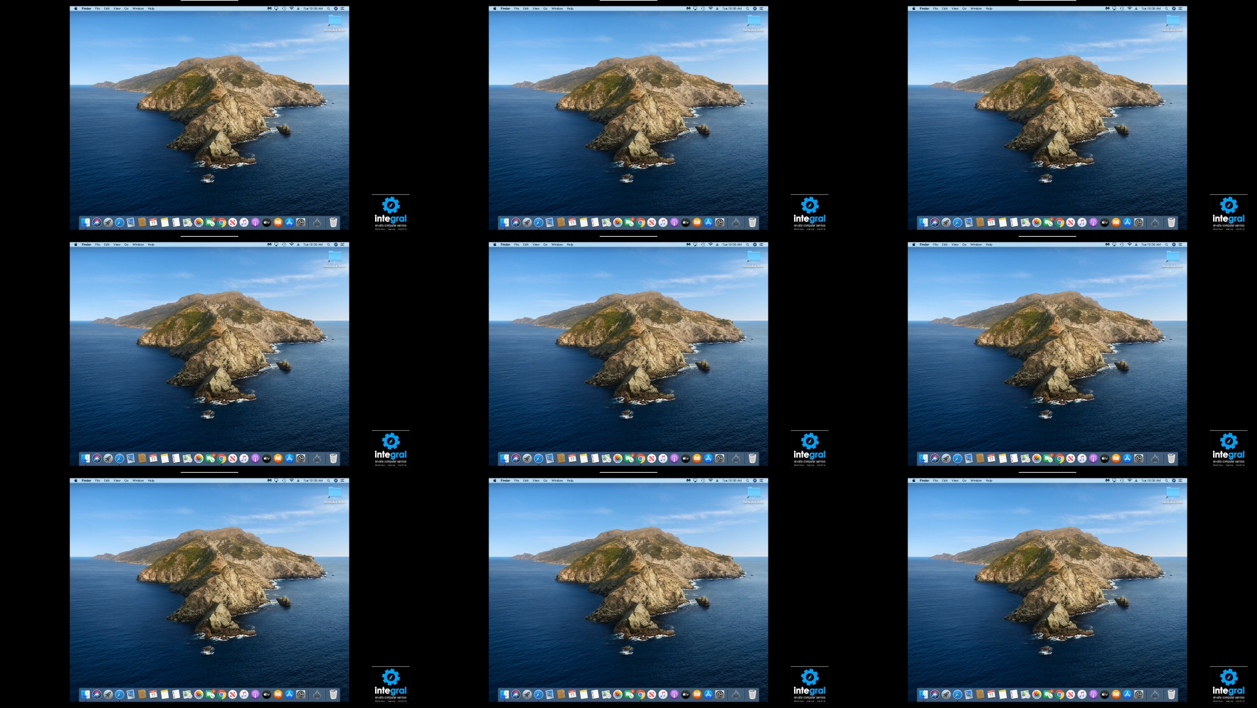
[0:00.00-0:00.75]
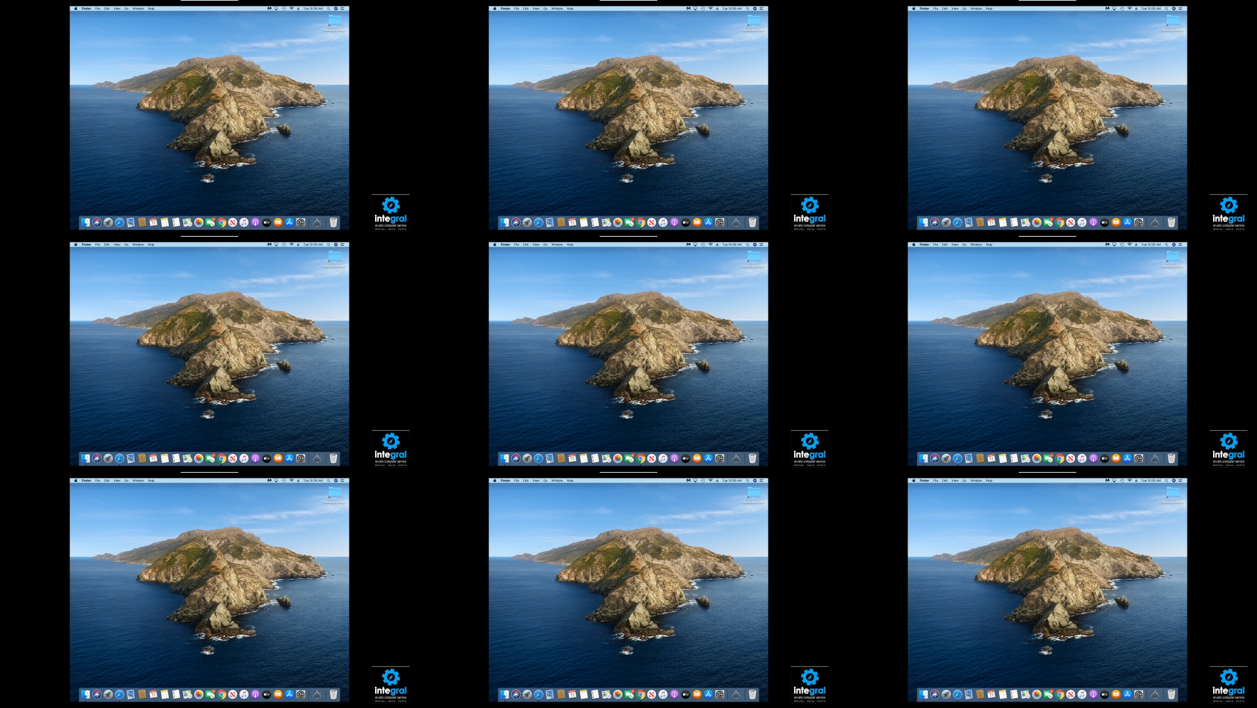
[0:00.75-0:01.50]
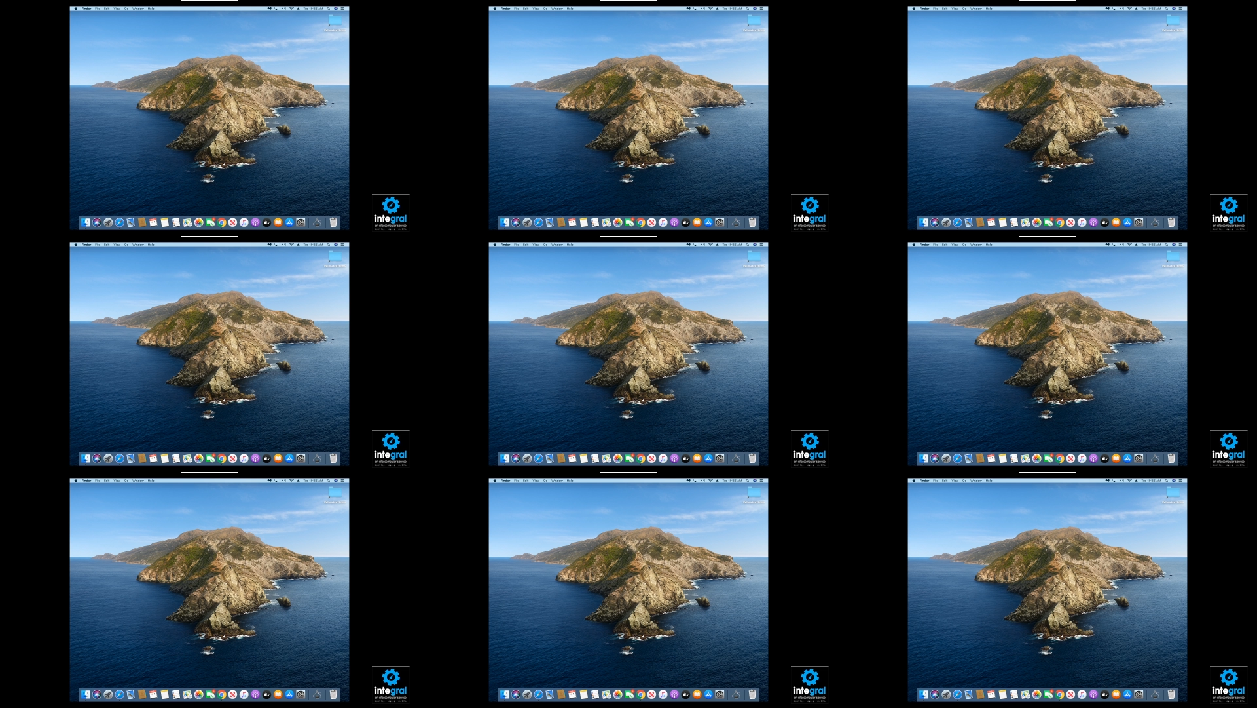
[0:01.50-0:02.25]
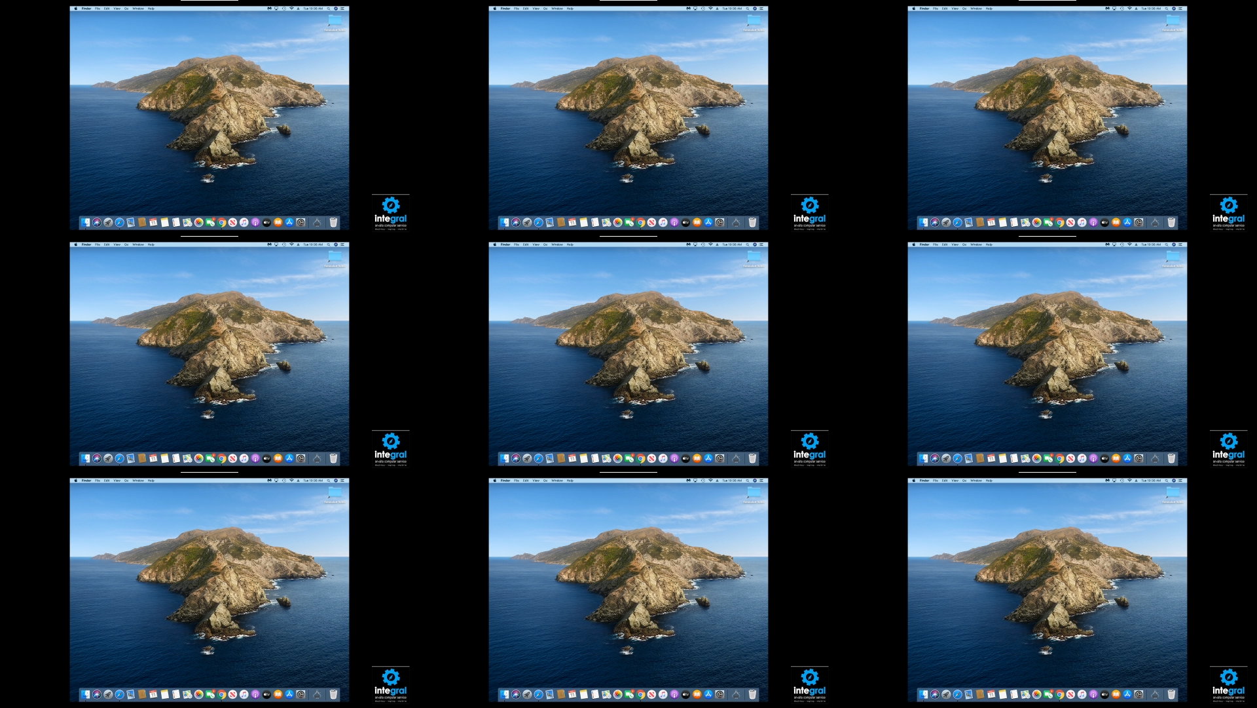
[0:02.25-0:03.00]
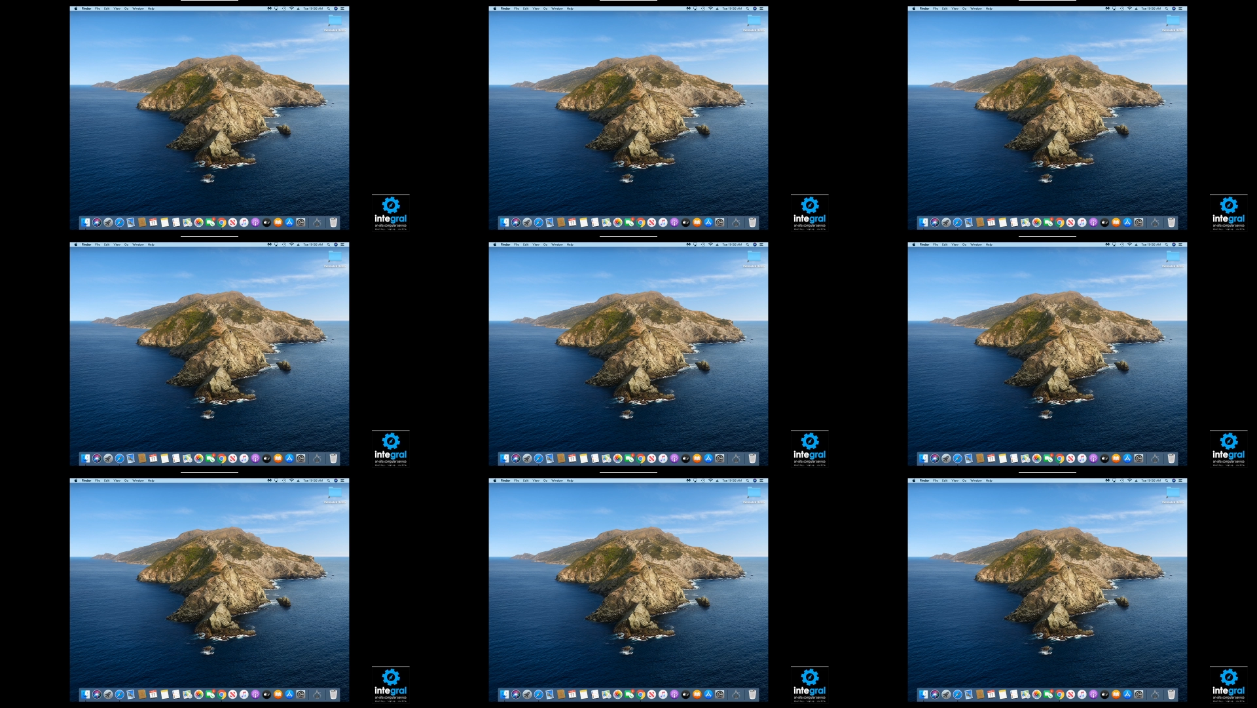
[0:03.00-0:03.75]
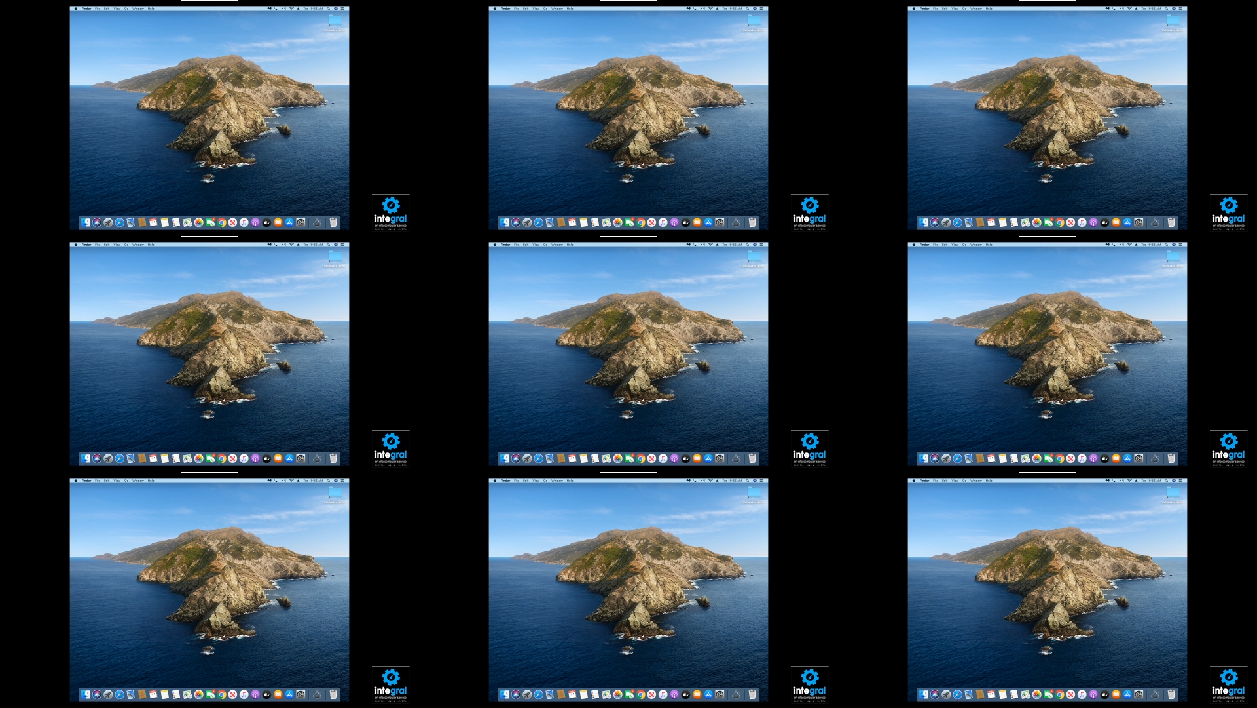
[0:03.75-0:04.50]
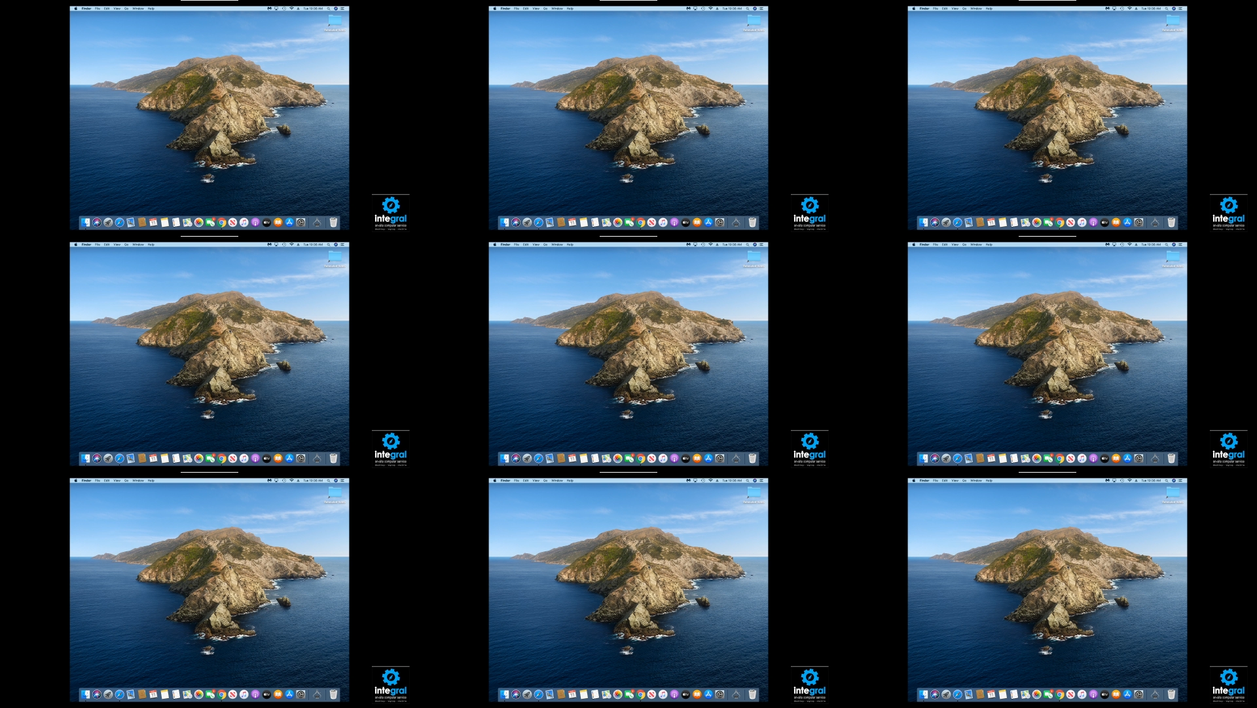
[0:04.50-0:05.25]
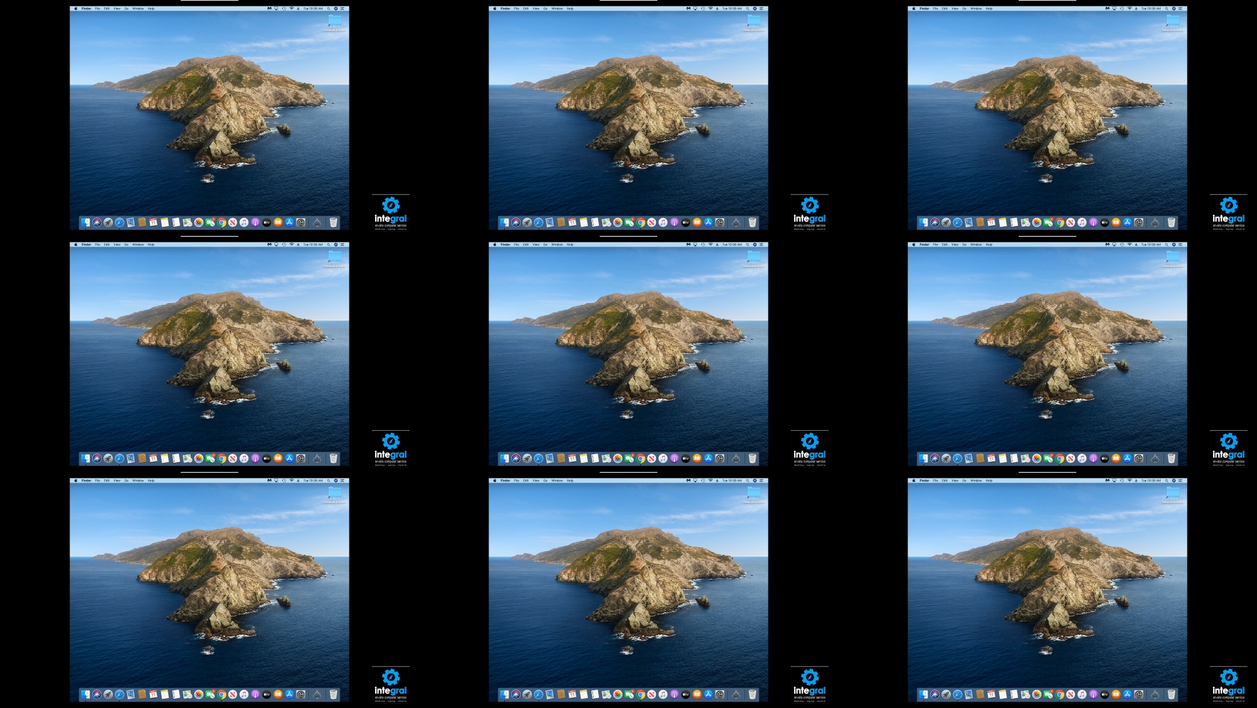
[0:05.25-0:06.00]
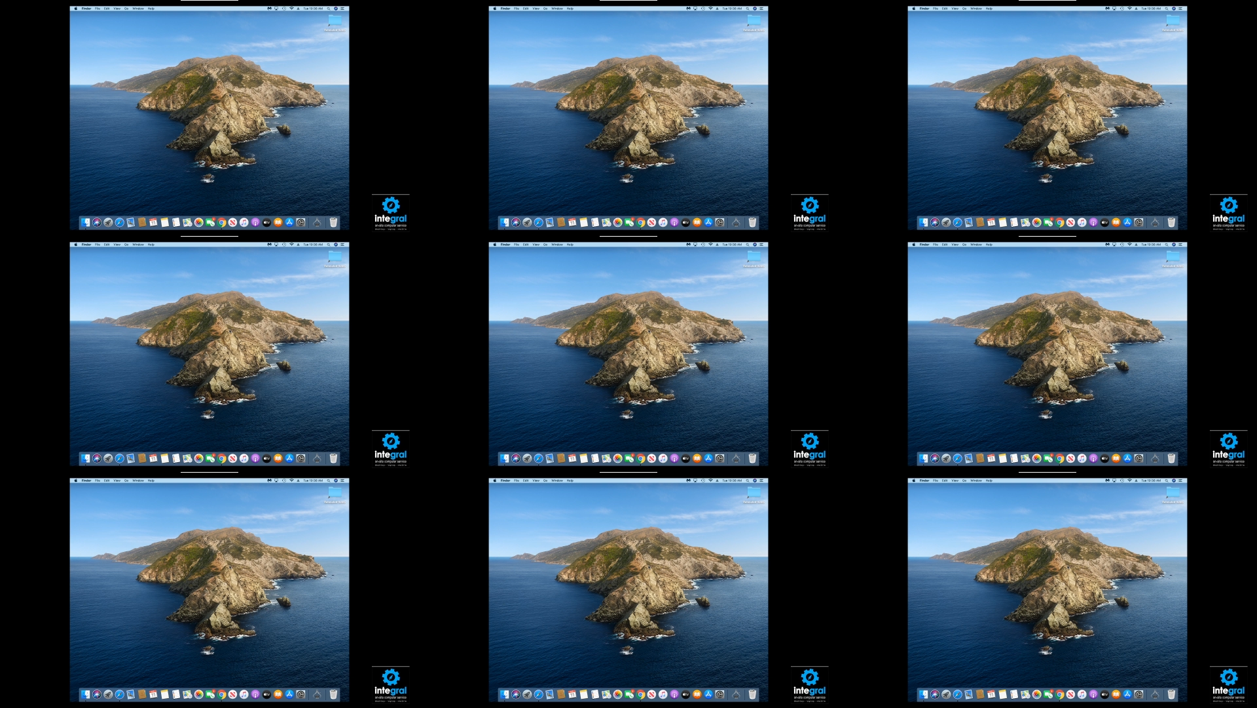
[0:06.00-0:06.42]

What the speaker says: (no speaker visible)